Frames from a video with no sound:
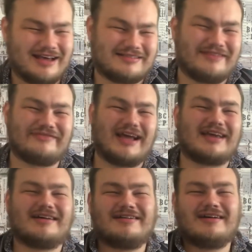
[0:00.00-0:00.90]
As if
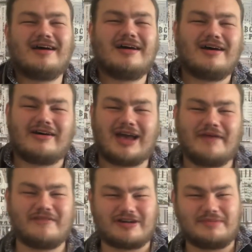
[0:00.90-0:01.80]
like, okay,
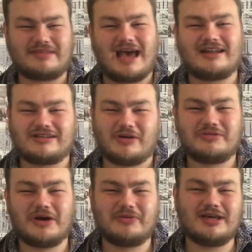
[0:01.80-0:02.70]
I'm not going to pretend I
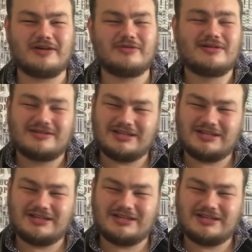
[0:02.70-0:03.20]
don't know you.